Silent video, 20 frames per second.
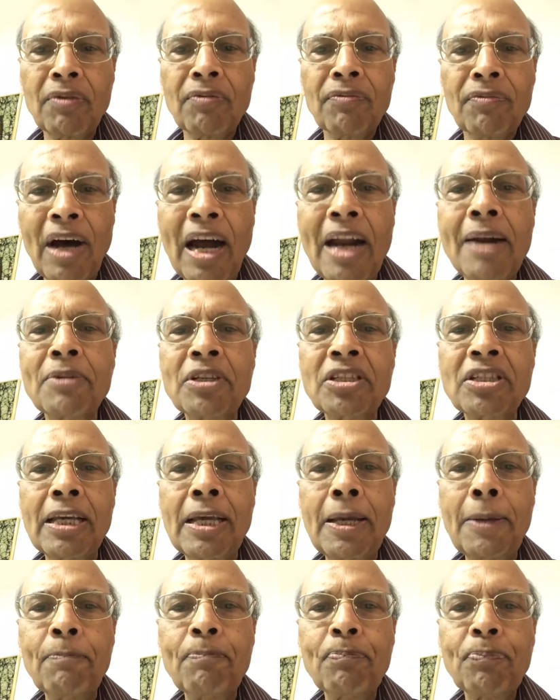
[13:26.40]

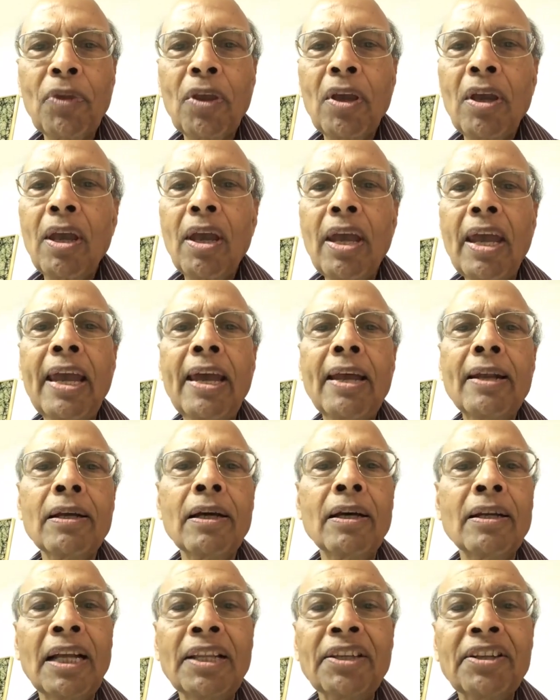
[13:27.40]
pharmacy. Mm-hmm. And
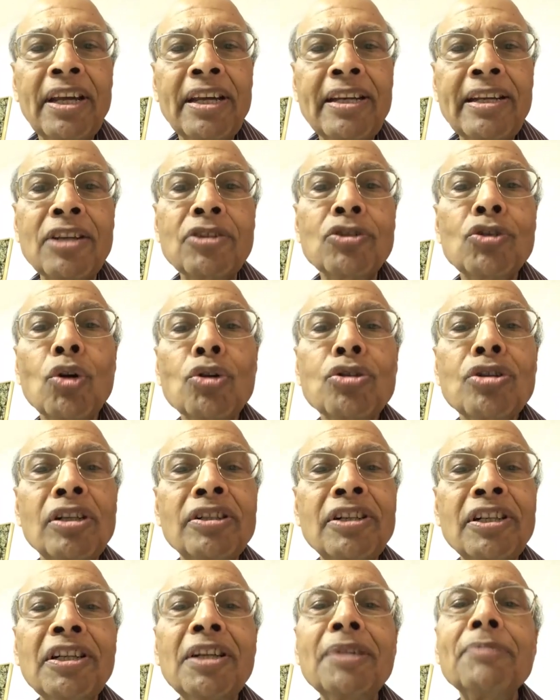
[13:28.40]
another area is social
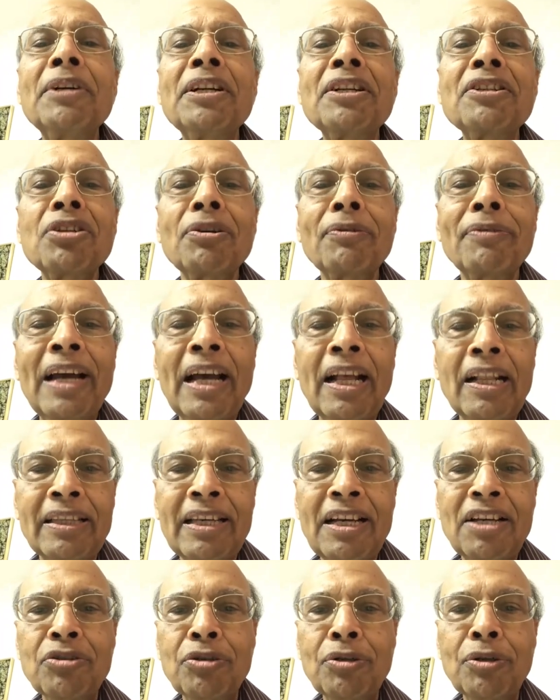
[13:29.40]
determinants of health.
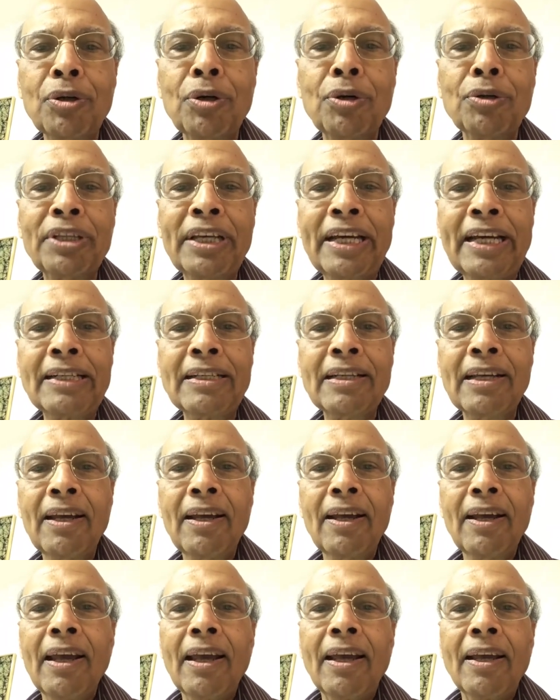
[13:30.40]
As you know, that
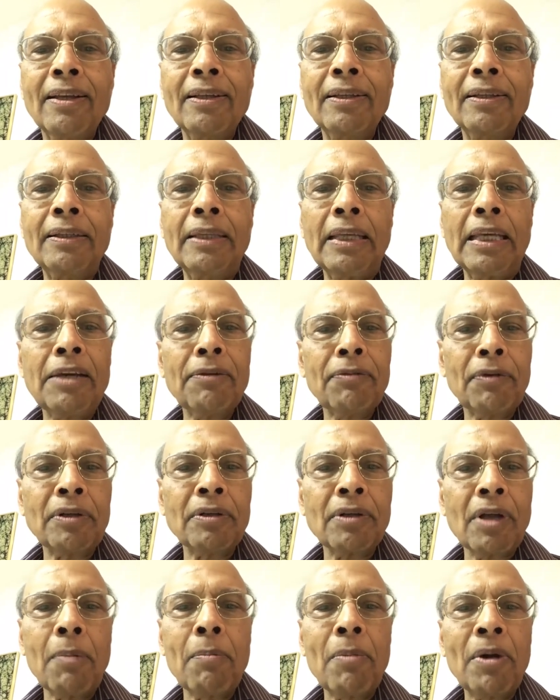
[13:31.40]
even
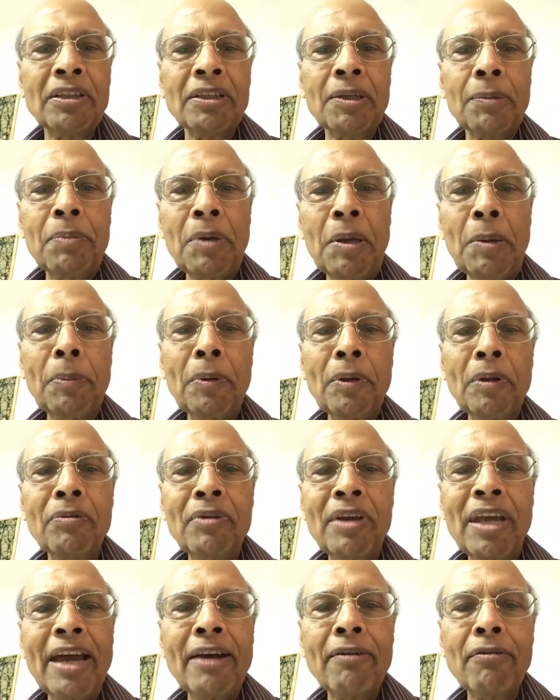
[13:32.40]
among the people,
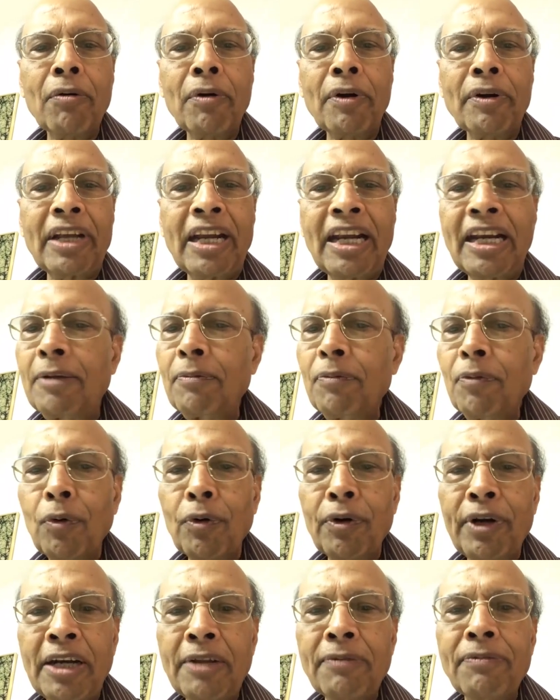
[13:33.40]
we have about
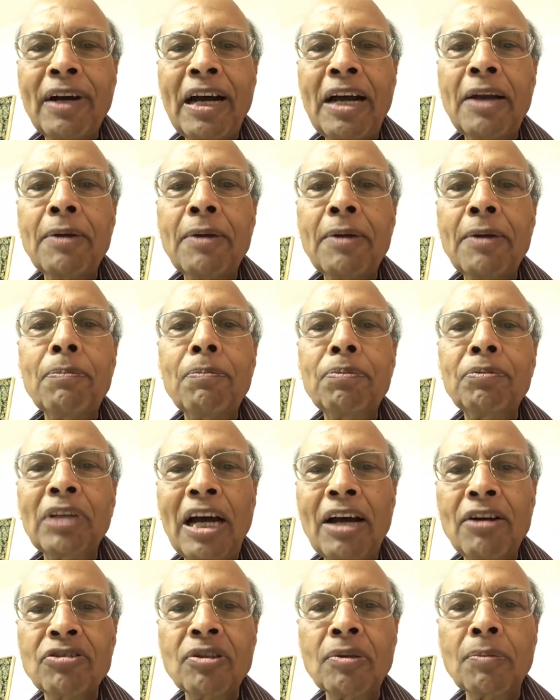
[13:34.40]

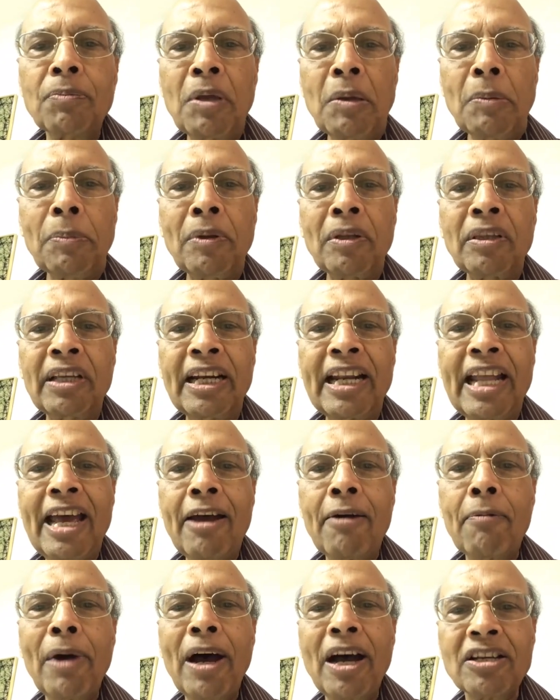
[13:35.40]
85,000 people that
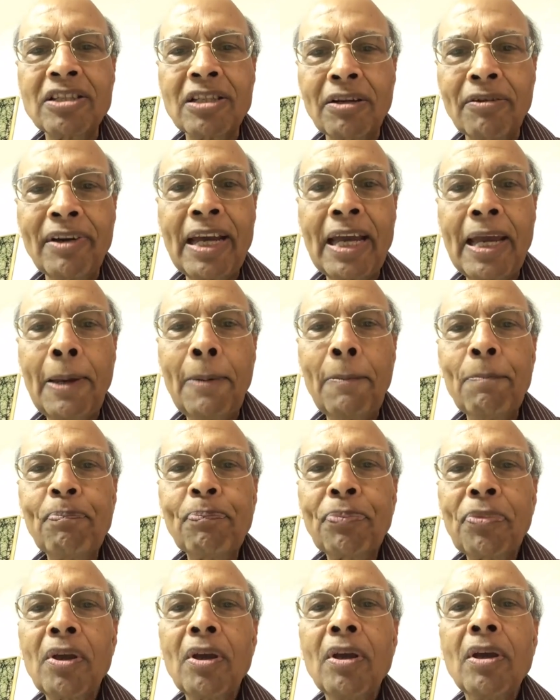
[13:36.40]
have passed away.
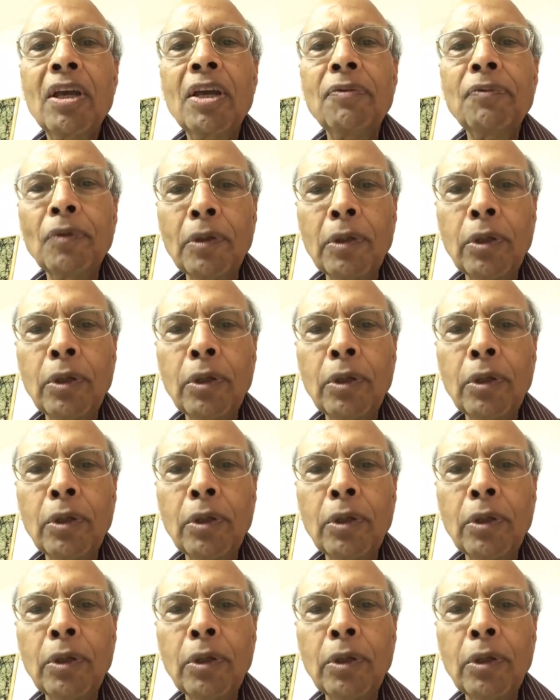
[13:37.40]
If you